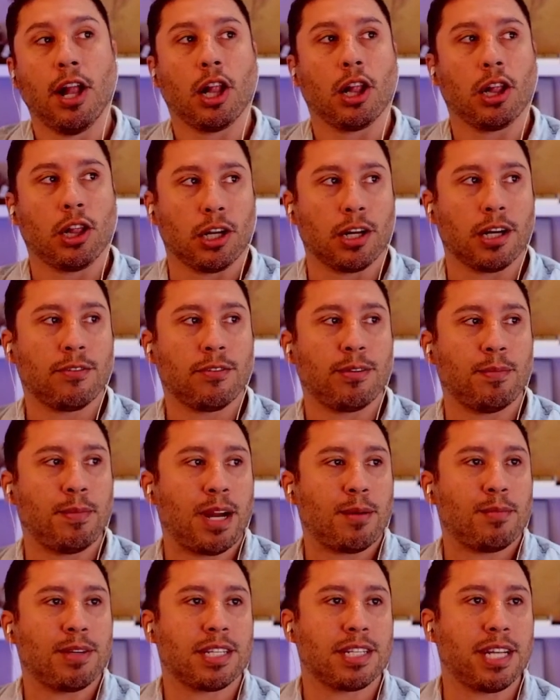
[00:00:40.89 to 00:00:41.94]
learn from their
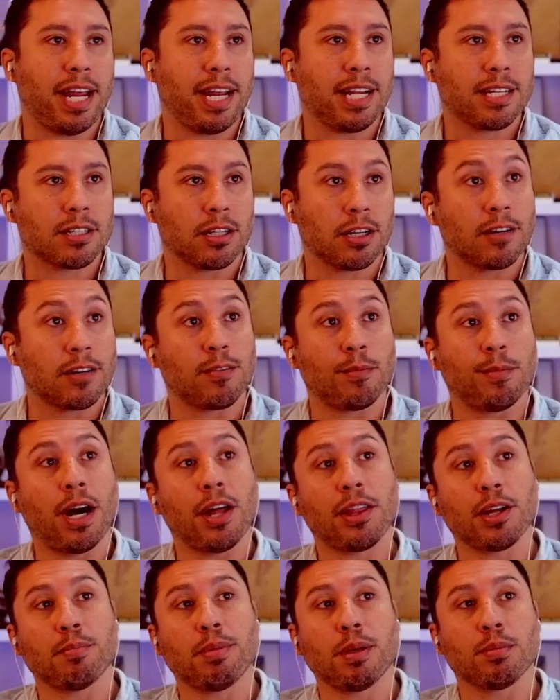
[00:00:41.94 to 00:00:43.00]
mistakes, learn from
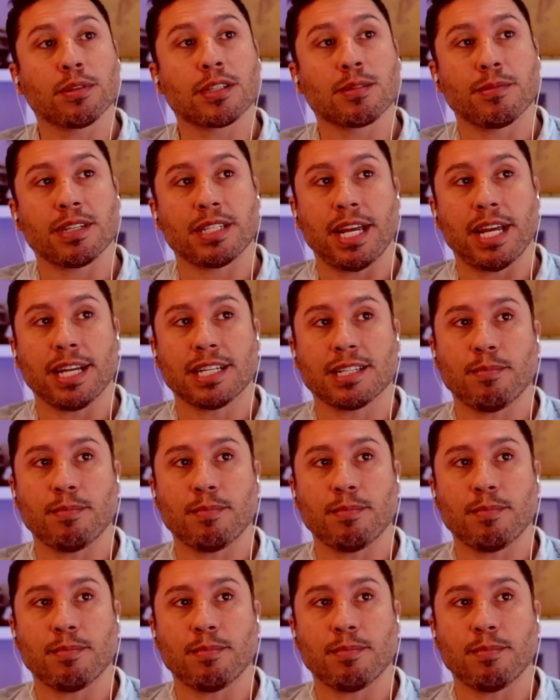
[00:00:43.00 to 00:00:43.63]
other people's mistakes,